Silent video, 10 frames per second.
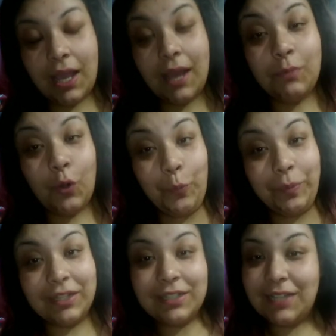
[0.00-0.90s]
I'm
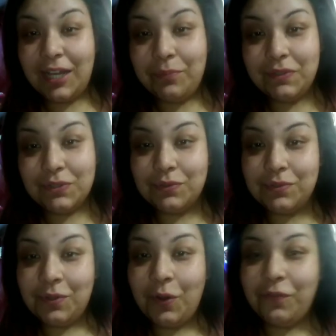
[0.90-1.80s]
hoping this happens
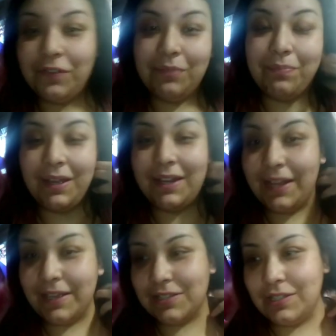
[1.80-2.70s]
soon. Hopefully by
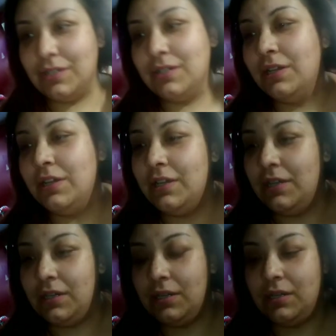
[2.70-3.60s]
next year,
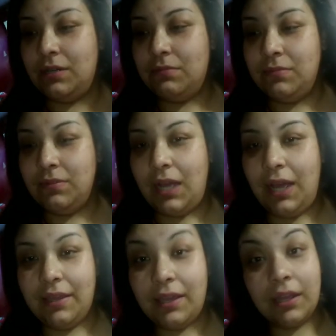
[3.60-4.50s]

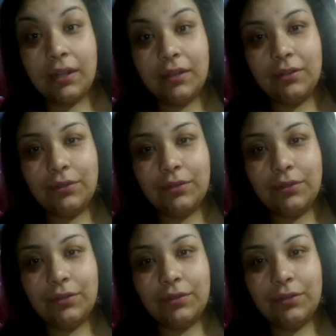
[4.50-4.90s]
I can